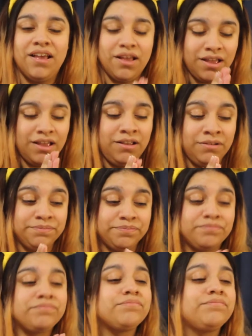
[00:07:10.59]

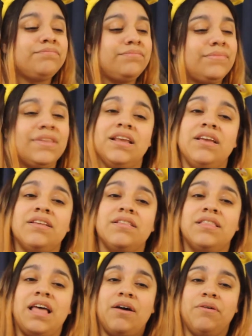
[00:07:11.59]

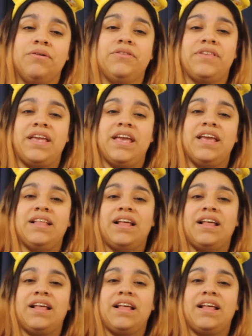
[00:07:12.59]
That was it.